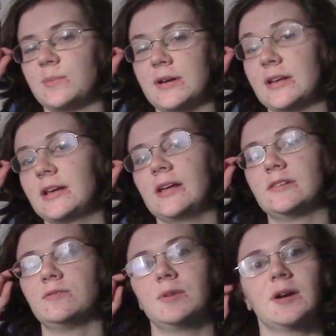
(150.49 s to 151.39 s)
but
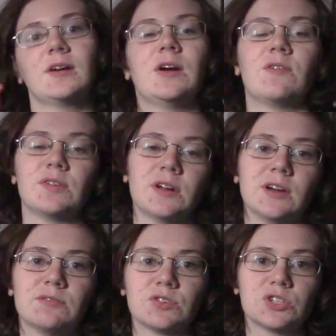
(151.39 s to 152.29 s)
it's very
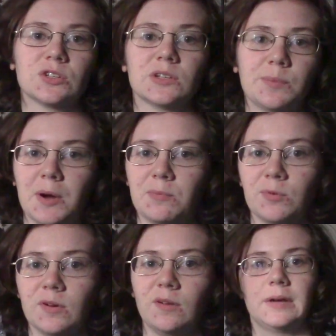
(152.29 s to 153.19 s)
overdone for sure in the pop
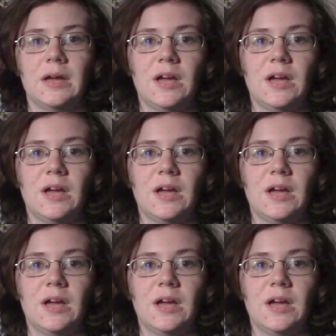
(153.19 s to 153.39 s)
world.